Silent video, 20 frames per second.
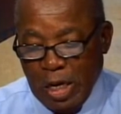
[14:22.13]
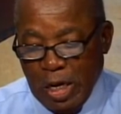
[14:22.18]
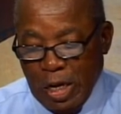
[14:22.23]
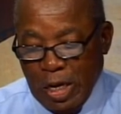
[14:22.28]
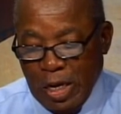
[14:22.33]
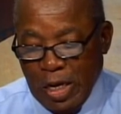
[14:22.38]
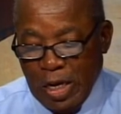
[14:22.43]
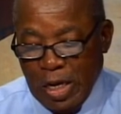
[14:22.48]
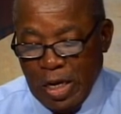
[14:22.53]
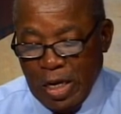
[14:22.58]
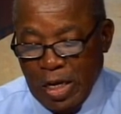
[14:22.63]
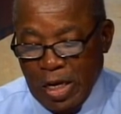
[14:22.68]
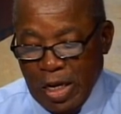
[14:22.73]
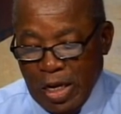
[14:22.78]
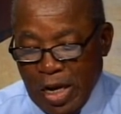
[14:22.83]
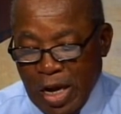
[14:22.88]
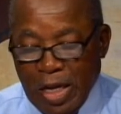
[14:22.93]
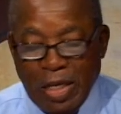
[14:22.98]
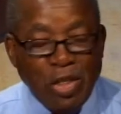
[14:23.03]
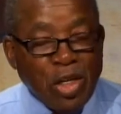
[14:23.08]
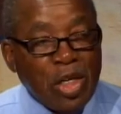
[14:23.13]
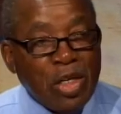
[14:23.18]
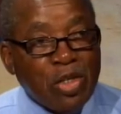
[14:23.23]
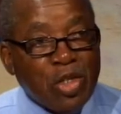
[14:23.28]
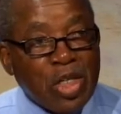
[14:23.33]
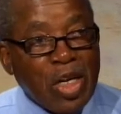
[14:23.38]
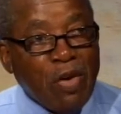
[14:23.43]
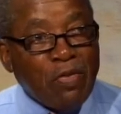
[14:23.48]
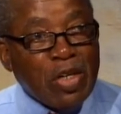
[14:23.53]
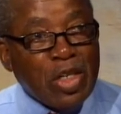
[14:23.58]
the
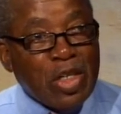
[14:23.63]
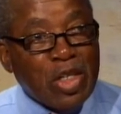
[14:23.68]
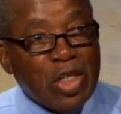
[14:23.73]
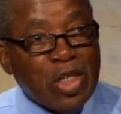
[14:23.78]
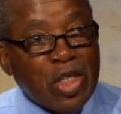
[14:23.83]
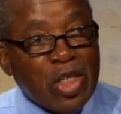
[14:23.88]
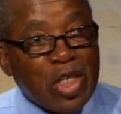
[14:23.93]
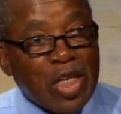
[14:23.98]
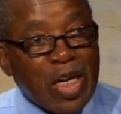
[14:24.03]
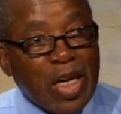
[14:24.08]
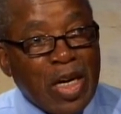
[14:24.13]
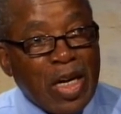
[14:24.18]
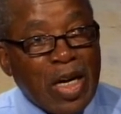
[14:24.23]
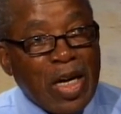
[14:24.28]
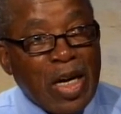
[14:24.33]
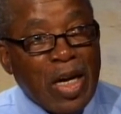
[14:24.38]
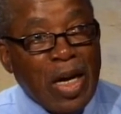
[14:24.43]
1970s.